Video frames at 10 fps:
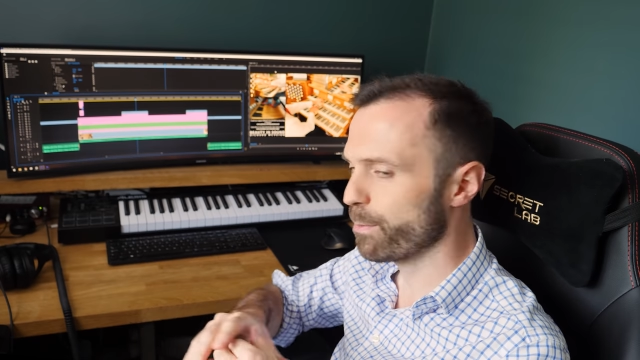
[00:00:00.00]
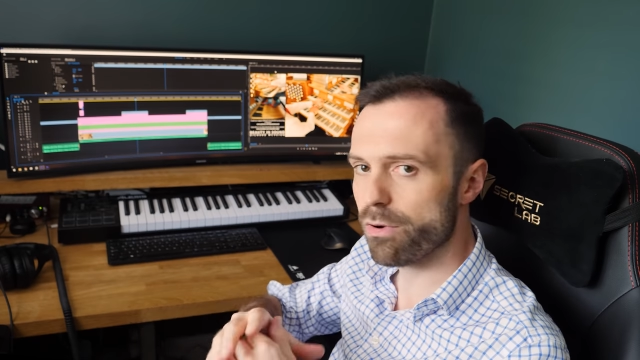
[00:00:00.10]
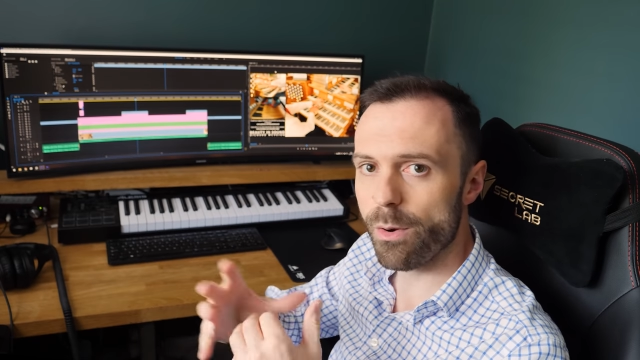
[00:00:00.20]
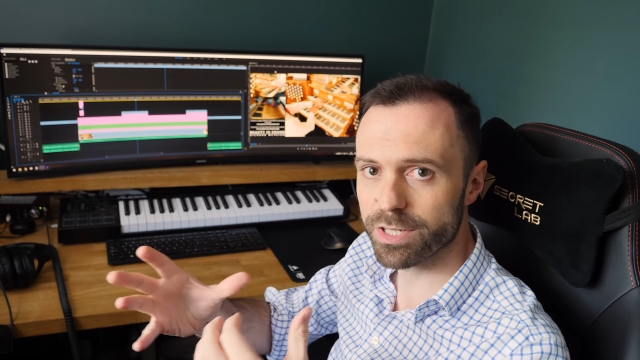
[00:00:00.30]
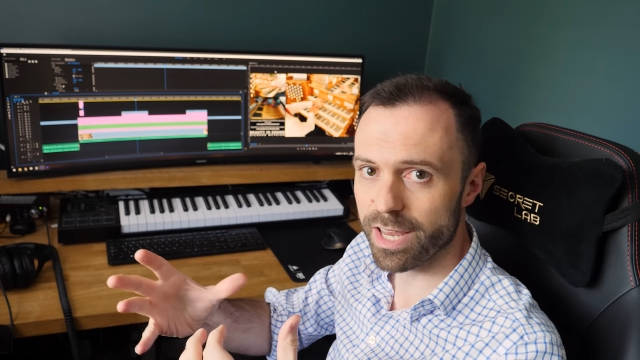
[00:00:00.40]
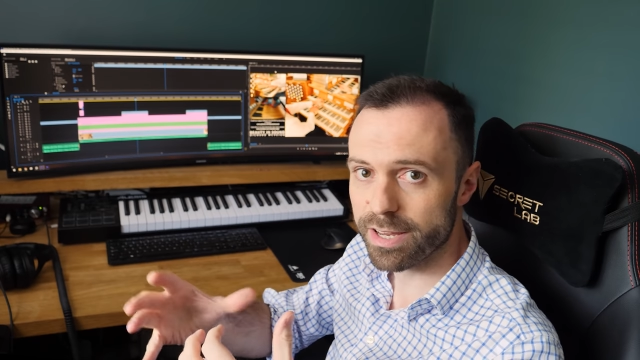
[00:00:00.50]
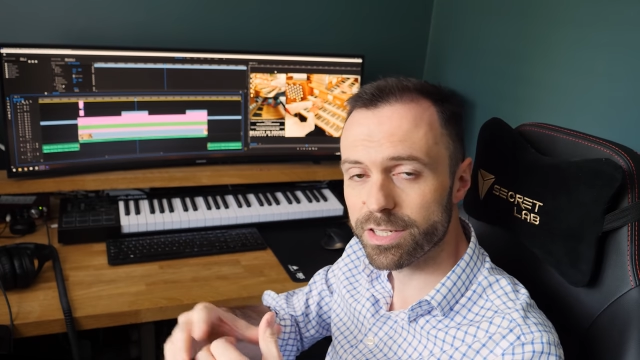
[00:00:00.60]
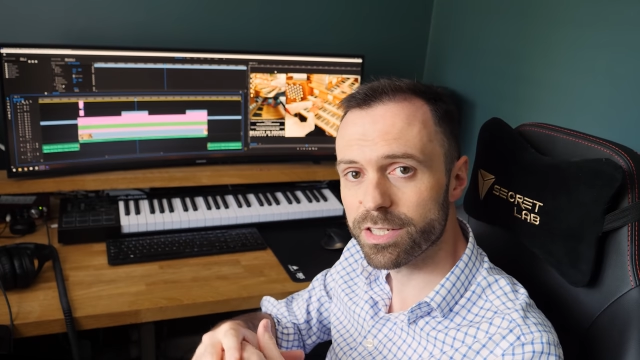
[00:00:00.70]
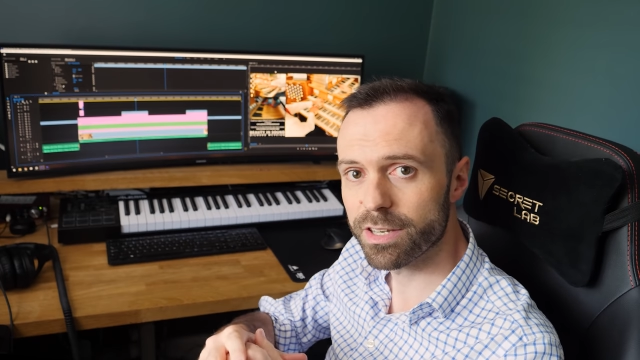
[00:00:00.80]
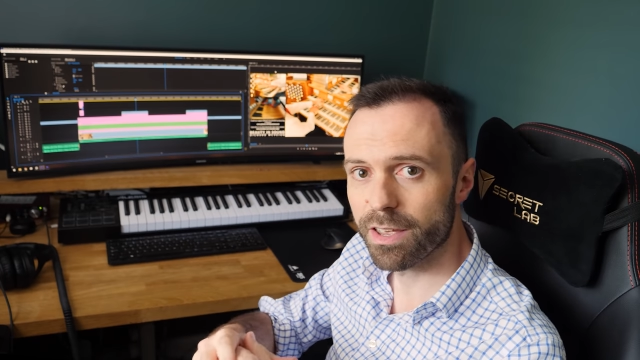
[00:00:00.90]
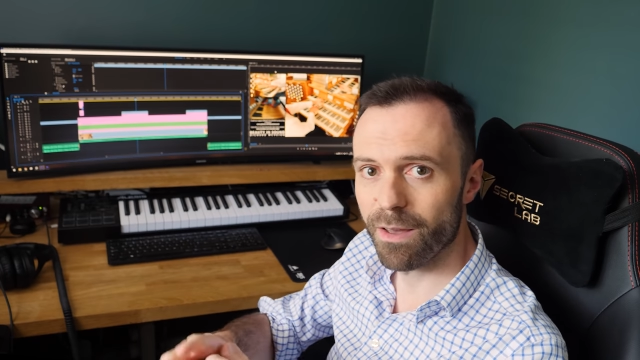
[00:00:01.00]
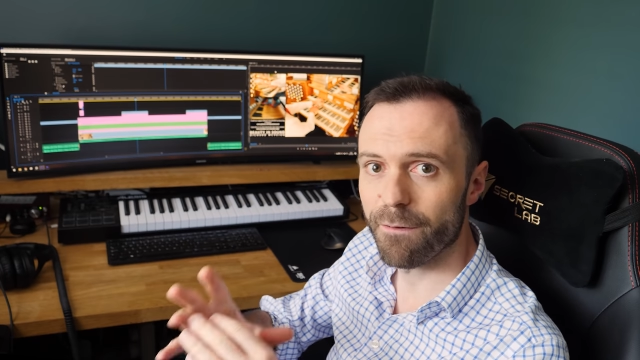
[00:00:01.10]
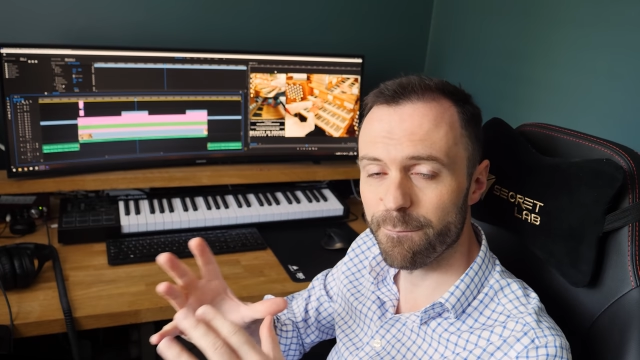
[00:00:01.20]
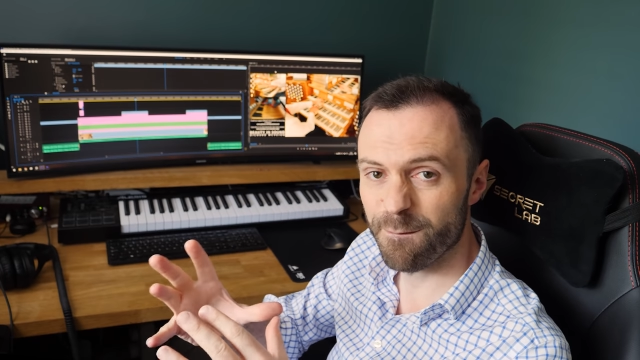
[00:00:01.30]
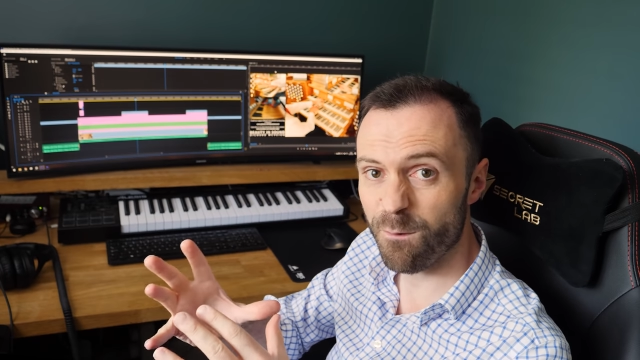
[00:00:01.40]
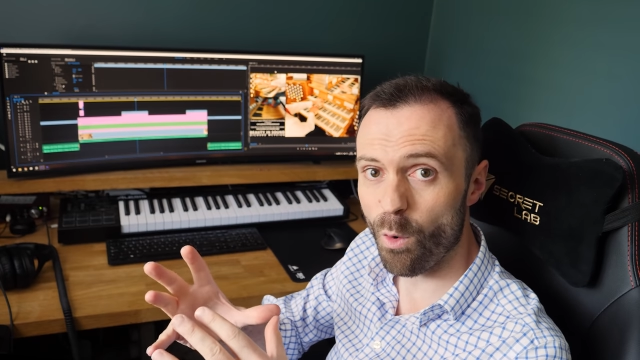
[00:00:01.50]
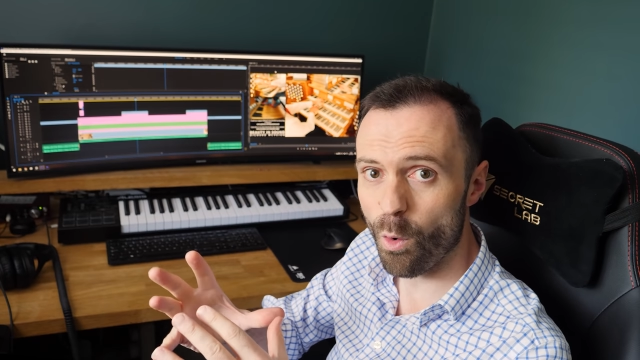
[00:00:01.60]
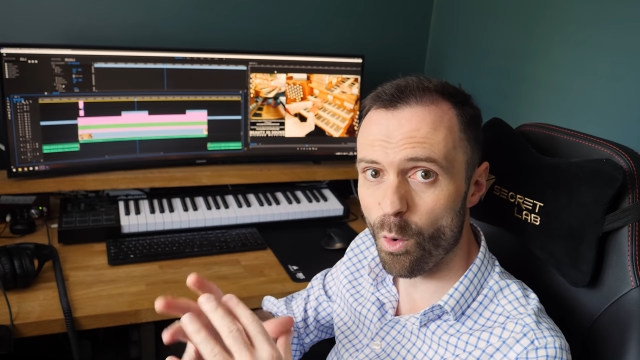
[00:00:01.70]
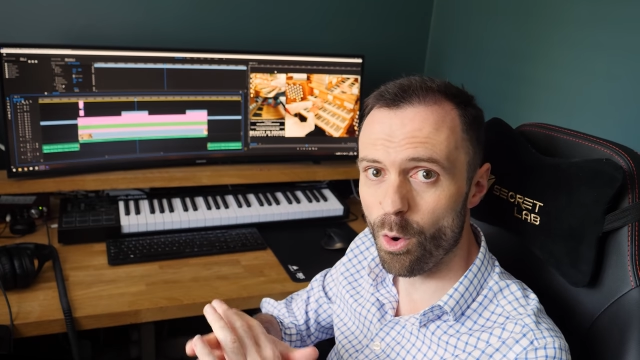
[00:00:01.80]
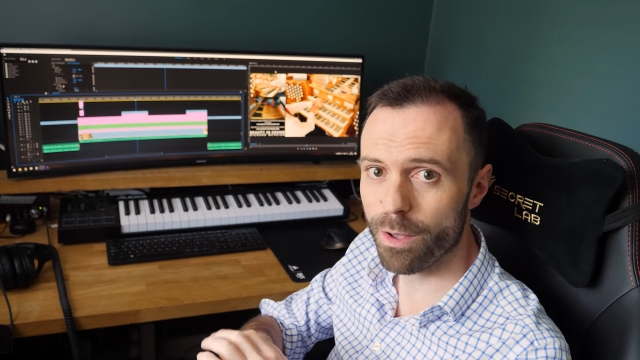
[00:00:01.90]
to process
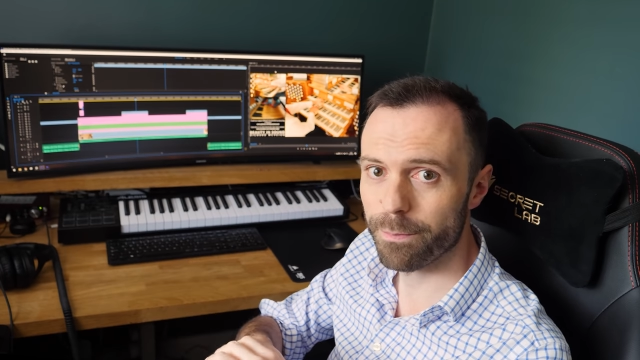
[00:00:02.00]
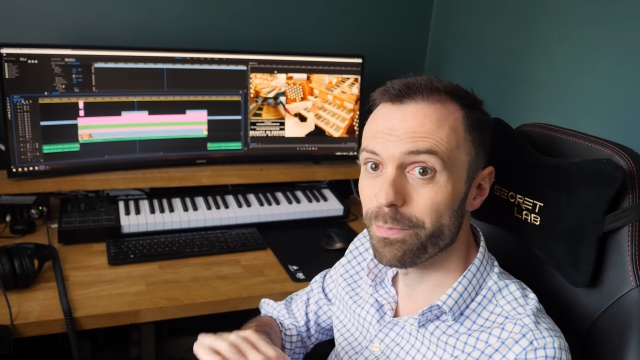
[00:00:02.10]
four